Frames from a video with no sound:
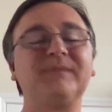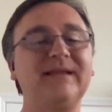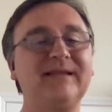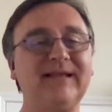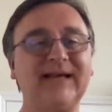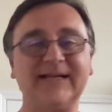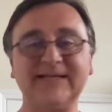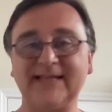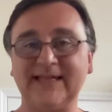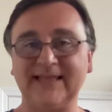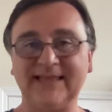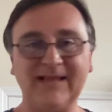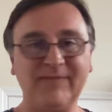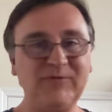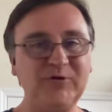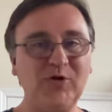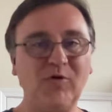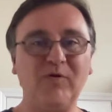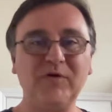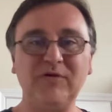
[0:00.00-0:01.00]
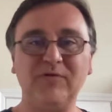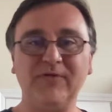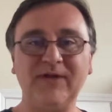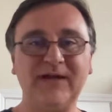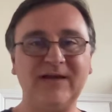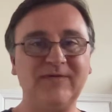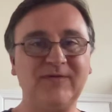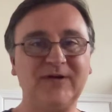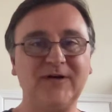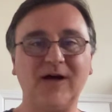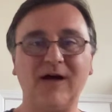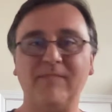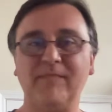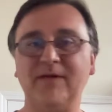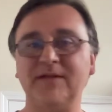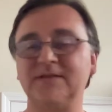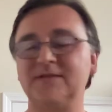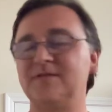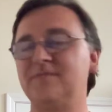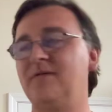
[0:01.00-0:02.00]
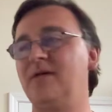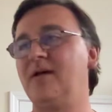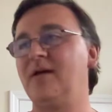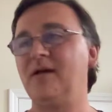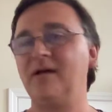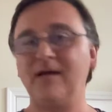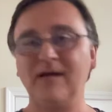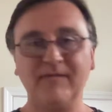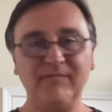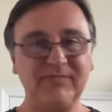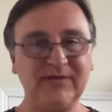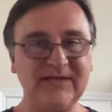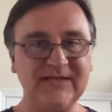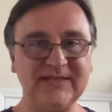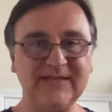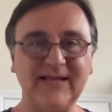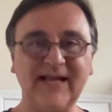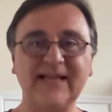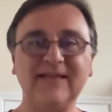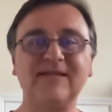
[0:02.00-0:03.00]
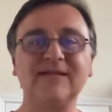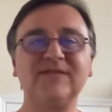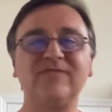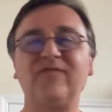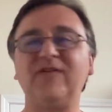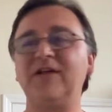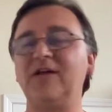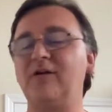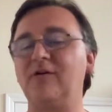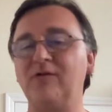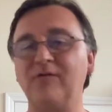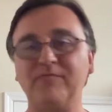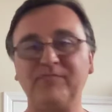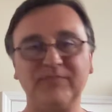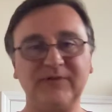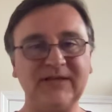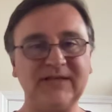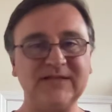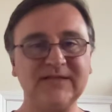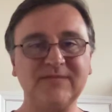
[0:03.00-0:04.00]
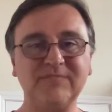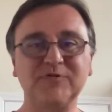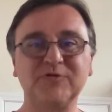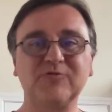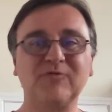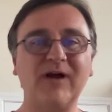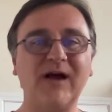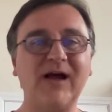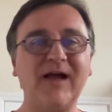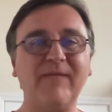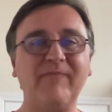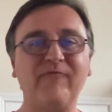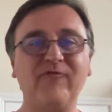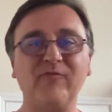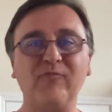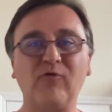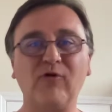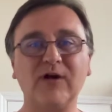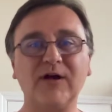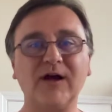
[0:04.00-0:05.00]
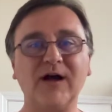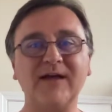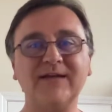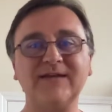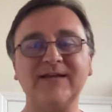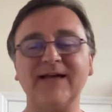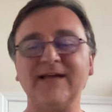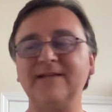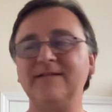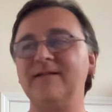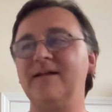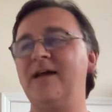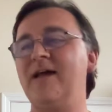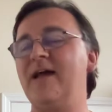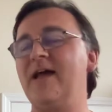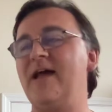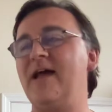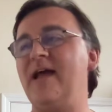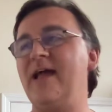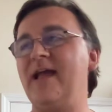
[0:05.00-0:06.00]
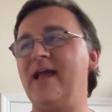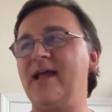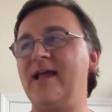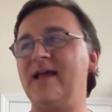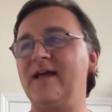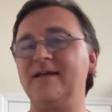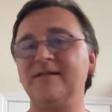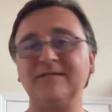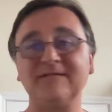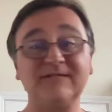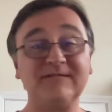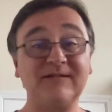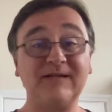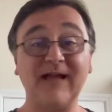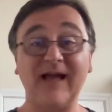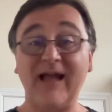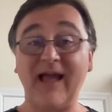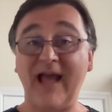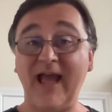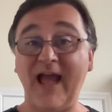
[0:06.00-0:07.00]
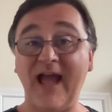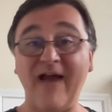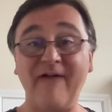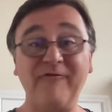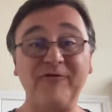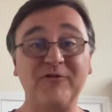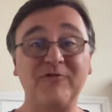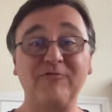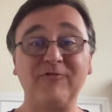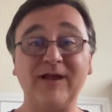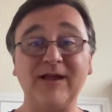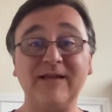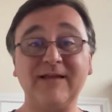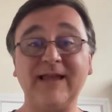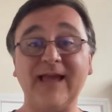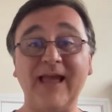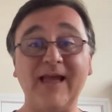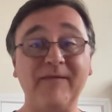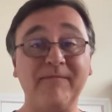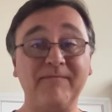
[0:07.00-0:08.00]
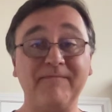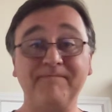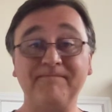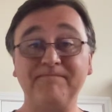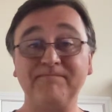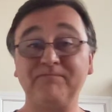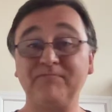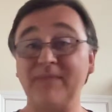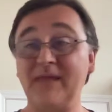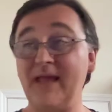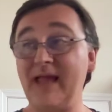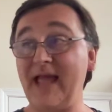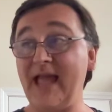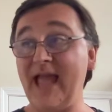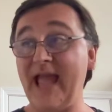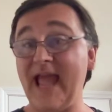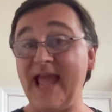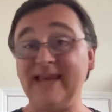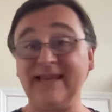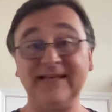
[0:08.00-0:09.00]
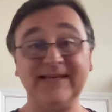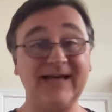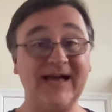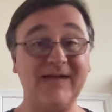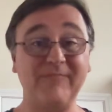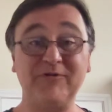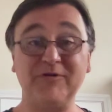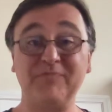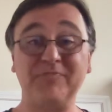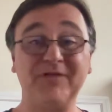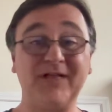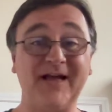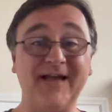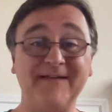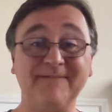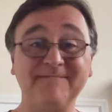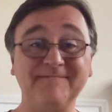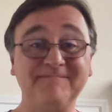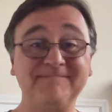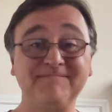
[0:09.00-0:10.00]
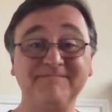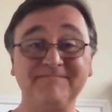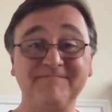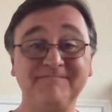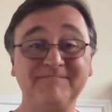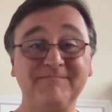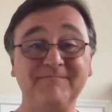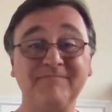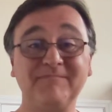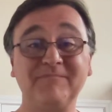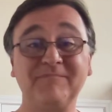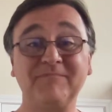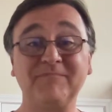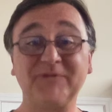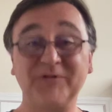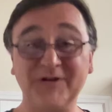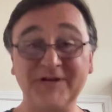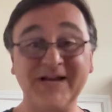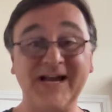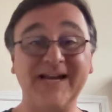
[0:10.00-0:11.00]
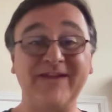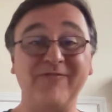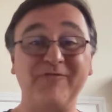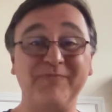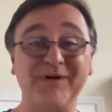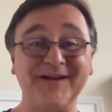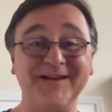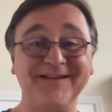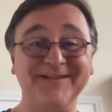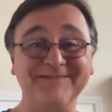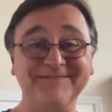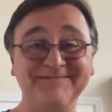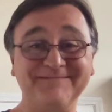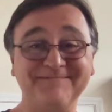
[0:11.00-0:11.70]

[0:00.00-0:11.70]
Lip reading: like I said, let me know what you think in the comments. Please like this video. Please subscribe for more content. And have a great game anytime you play. Good night, everybody.